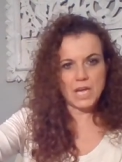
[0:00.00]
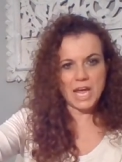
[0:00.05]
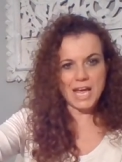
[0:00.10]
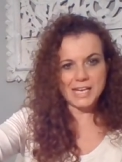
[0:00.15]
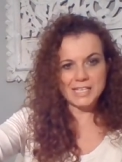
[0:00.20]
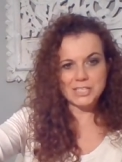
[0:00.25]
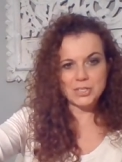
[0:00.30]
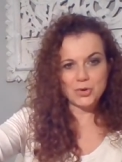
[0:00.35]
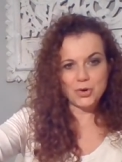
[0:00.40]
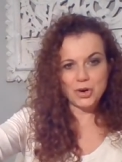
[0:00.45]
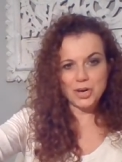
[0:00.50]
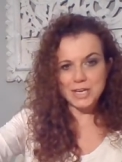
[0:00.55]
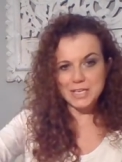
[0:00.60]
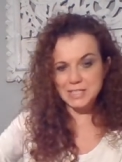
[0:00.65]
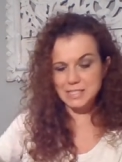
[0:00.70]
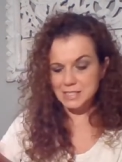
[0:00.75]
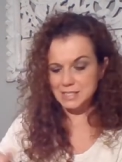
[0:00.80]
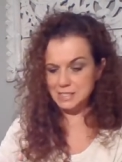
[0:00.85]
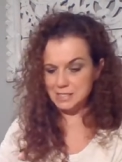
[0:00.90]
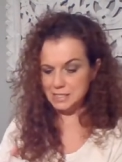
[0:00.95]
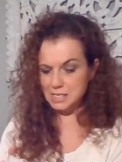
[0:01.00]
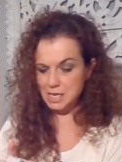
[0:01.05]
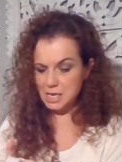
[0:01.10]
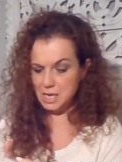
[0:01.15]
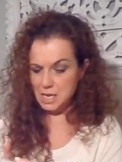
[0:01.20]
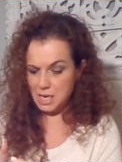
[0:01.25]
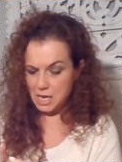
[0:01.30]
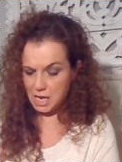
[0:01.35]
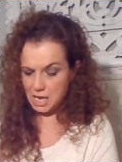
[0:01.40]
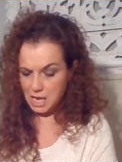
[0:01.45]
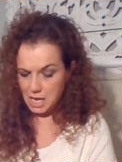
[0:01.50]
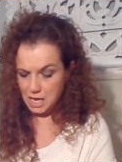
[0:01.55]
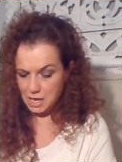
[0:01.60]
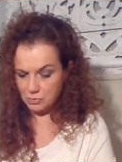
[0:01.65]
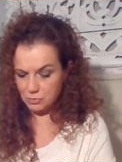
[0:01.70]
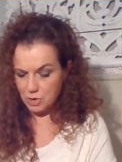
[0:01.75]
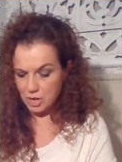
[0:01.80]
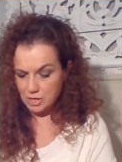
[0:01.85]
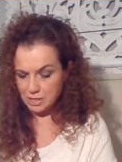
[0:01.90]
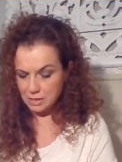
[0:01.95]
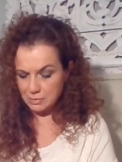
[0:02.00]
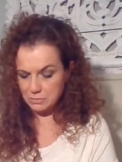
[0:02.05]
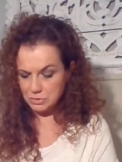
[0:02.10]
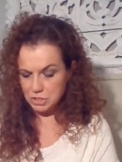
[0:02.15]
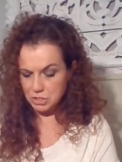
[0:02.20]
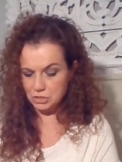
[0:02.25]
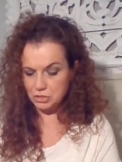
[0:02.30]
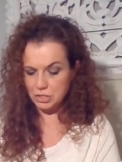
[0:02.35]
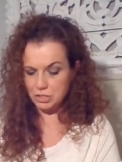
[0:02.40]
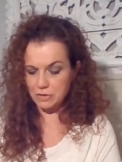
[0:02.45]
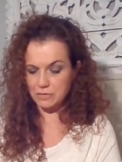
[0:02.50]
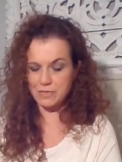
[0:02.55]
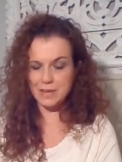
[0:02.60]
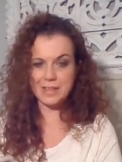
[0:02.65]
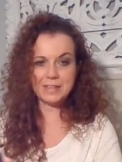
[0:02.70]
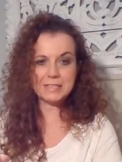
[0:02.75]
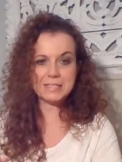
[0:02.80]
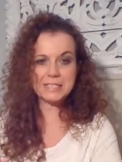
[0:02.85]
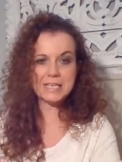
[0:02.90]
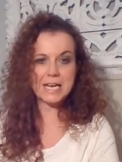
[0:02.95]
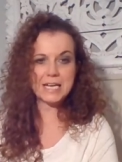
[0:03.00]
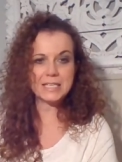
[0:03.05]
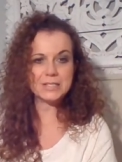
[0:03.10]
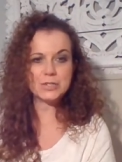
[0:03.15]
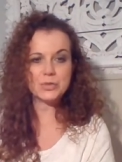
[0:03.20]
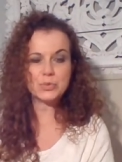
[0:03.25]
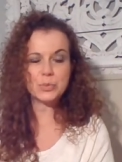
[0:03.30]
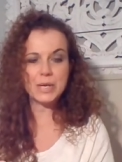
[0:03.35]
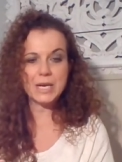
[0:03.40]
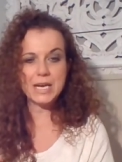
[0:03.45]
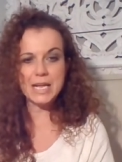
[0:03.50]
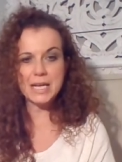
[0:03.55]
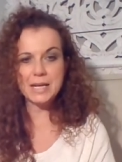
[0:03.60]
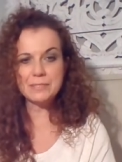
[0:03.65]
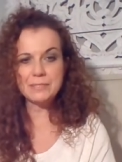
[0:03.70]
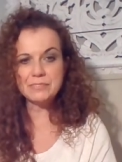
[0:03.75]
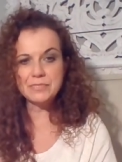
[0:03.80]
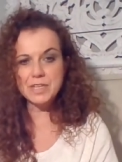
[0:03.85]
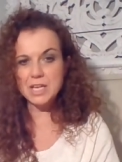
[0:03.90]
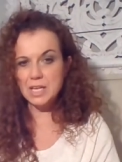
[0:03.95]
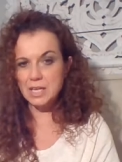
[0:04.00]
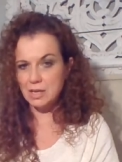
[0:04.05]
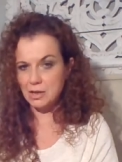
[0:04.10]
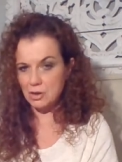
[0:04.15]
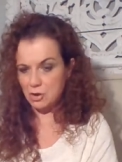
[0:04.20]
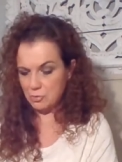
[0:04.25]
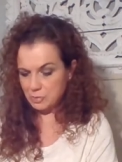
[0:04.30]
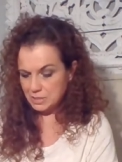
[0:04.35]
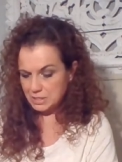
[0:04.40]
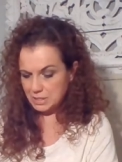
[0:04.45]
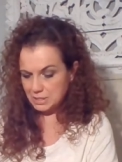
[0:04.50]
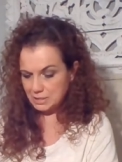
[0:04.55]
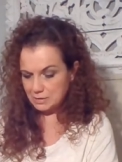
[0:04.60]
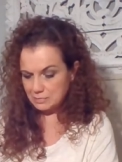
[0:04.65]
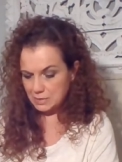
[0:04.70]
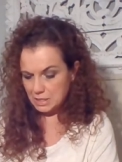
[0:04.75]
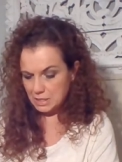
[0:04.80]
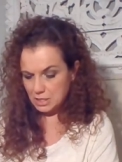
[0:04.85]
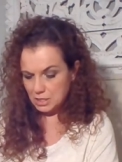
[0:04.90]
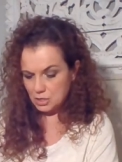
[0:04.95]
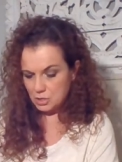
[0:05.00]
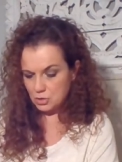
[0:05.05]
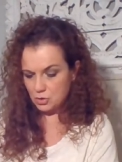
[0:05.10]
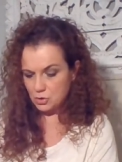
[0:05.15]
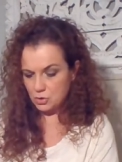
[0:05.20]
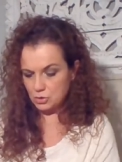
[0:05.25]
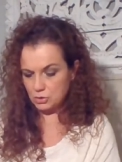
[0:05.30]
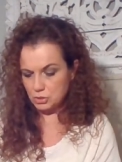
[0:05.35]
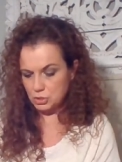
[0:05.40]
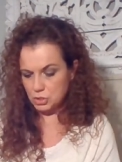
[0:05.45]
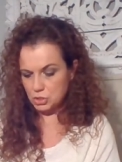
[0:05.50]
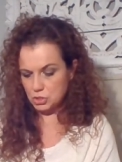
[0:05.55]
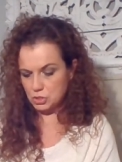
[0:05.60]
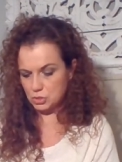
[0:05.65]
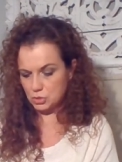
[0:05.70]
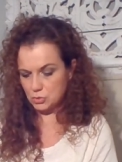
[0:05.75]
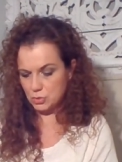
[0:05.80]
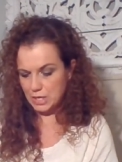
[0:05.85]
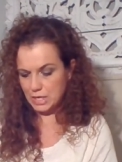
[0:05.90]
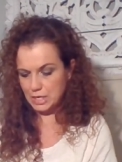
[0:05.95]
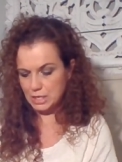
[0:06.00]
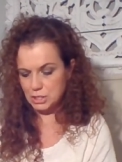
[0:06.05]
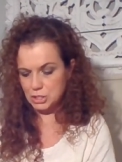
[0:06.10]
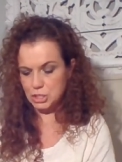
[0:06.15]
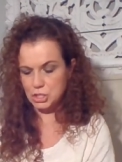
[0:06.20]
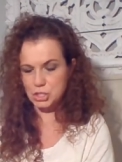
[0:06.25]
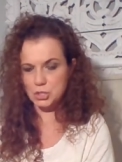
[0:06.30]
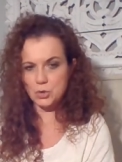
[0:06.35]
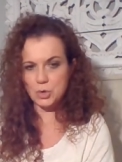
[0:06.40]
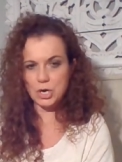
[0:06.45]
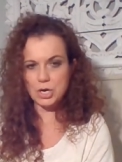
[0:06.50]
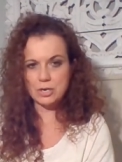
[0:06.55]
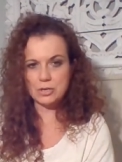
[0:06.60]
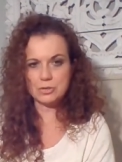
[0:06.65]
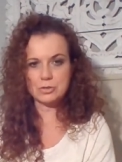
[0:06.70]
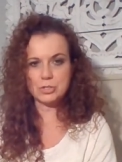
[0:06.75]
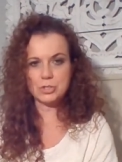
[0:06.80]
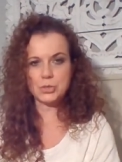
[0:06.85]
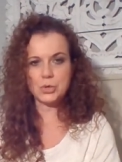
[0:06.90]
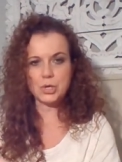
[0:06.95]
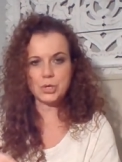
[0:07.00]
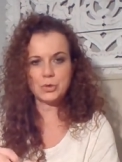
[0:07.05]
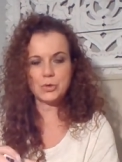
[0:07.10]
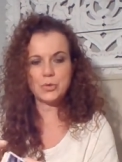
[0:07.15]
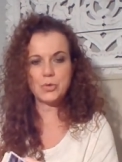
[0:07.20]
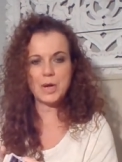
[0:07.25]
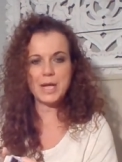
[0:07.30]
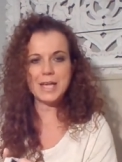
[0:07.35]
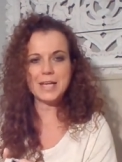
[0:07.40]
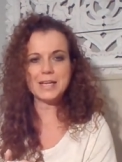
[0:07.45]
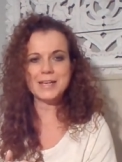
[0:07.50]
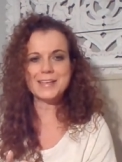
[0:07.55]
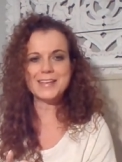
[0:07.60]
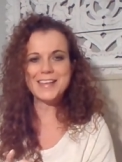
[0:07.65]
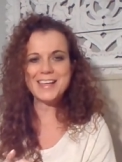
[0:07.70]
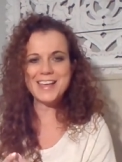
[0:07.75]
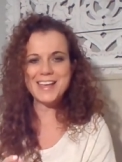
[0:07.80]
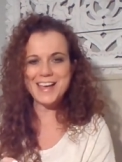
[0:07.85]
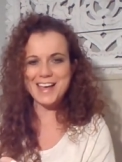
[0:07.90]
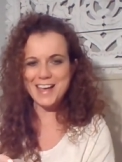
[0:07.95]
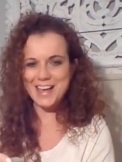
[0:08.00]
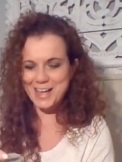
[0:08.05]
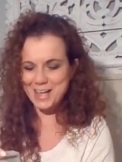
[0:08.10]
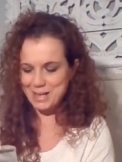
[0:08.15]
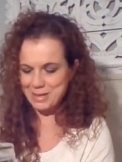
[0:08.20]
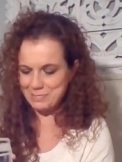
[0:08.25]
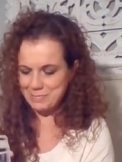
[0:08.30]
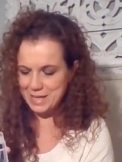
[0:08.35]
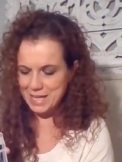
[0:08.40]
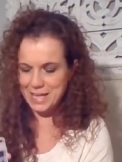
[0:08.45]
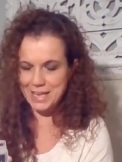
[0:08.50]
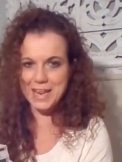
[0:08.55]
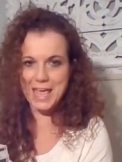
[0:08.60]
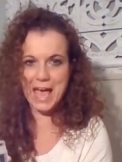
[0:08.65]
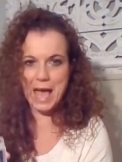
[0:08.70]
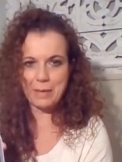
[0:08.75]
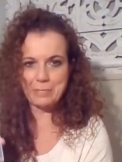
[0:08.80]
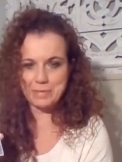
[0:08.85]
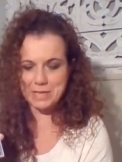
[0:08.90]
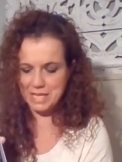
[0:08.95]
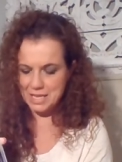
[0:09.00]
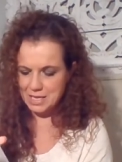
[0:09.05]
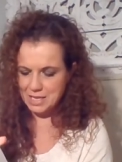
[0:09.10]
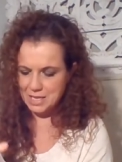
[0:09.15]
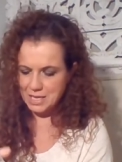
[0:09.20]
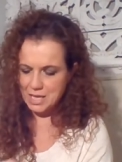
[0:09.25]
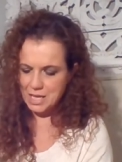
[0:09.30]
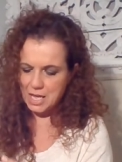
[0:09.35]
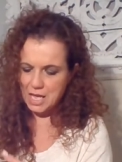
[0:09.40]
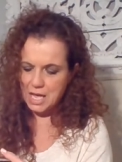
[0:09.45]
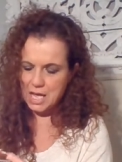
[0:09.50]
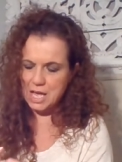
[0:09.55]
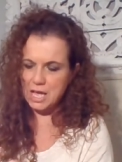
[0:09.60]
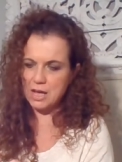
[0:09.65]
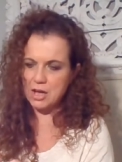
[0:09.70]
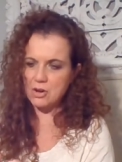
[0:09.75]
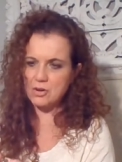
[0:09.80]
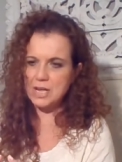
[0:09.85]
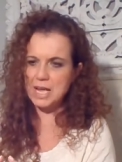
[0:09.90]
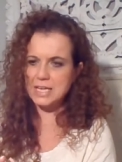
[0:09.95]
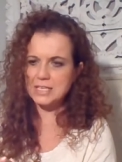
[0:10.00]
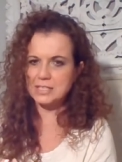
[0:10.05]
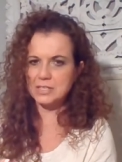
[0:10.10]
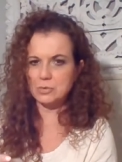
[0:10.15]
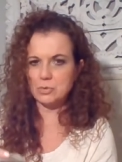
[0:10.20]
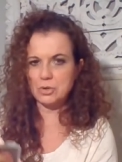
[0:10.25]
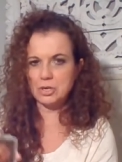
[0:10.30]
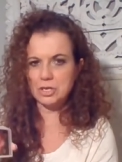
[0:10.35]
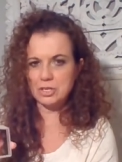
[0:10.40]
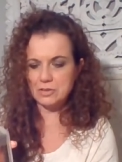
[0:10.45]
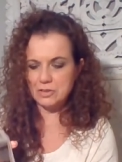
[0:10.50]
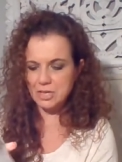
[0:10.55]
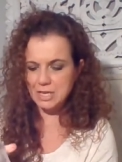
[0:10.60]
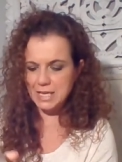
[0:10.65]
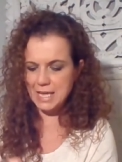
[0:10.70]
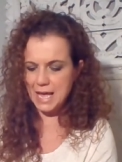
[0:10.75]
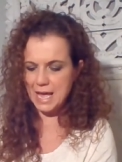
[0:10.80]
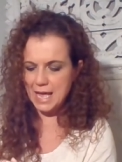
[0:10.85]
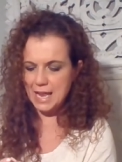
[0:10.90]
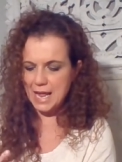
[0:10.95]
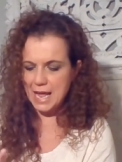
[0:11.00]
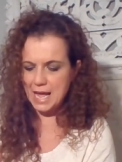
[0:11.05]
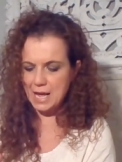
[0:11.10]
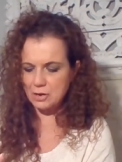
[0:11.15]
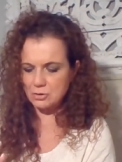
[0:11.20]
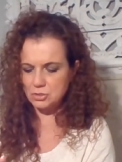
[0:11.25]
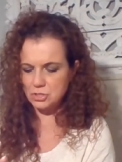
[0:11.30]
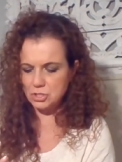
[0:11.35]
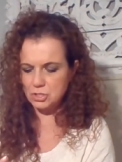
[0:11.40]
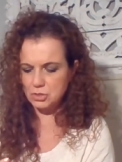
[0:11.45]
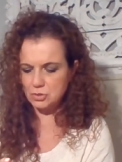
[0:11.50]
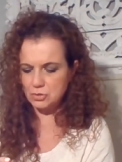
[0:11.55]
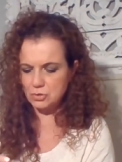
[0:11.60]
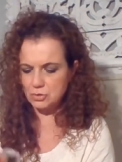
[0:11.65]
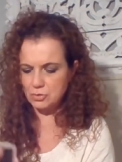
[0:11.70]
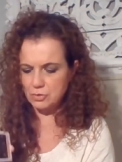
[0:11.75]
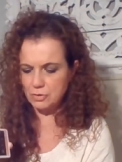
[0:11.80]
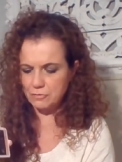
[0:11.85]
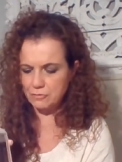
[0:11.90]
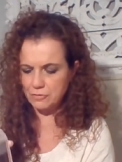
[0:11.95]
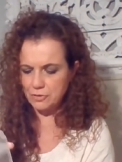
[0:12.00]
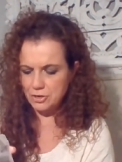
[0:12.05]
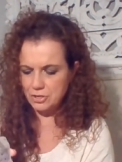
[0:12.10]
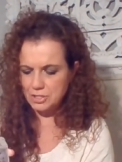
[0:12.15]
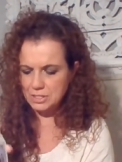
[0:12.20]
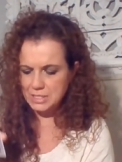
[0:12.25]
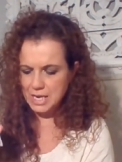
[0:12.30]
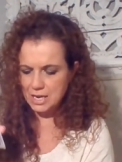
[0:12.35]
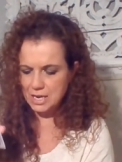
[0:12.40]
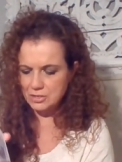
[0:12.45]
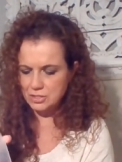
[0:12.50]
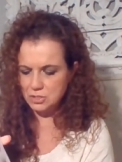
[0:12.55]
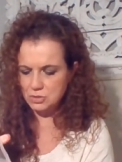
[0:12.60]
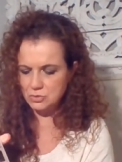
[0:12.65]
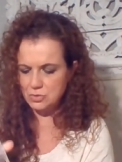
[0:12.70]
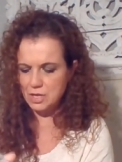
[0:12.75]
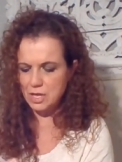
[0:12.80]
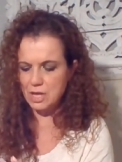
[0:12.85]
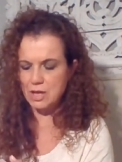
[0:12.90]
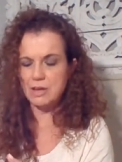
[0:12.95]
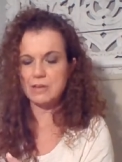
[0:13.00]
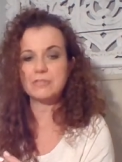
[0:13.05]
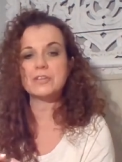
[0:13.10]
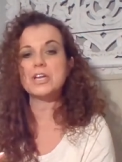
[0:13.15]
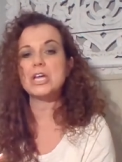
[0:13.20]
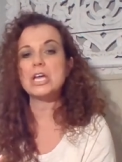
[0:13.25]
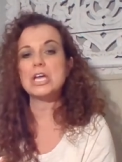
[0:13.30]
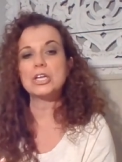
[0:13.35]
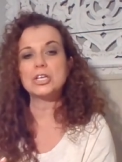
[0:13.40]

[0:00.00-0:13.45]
Hi, Taurus. Welcome to your Valentine's reading. Hope it's going to be quick and short, or short and quick, and happy. Okay, so we're going to look at how to love